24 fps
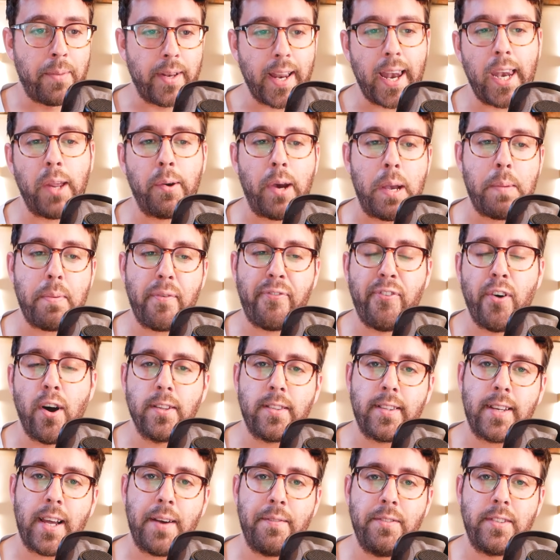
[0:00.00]
But anyway, before I
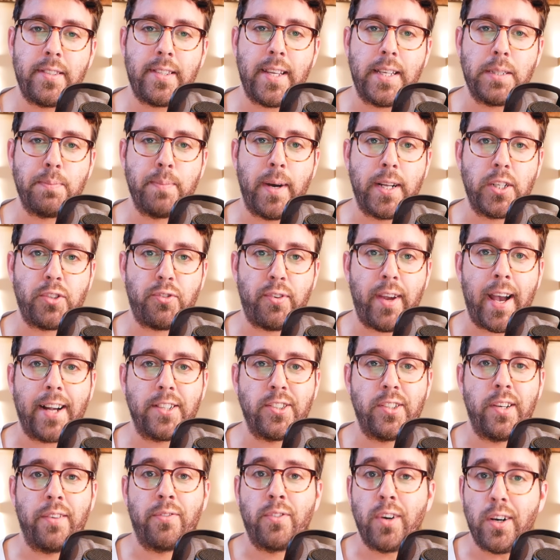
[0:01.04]
dive into today's match
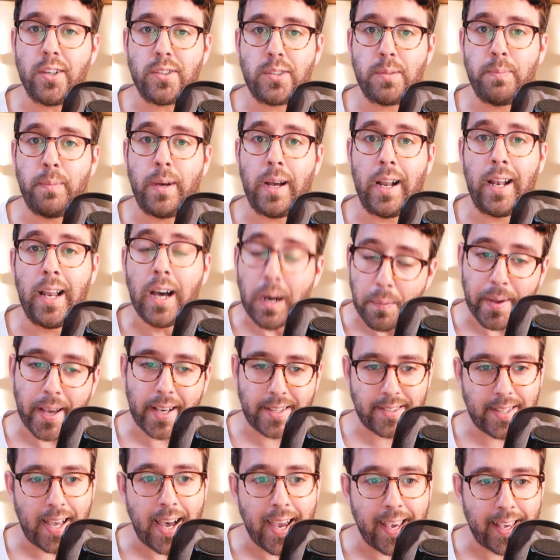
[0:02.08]
reaction, I've got something a little bit
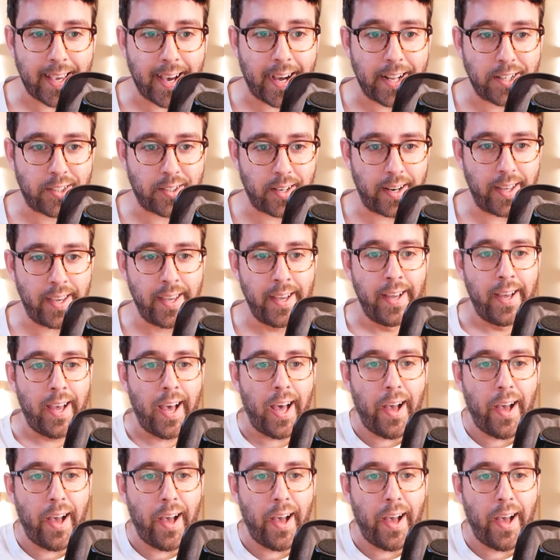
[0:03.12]
exciting actually.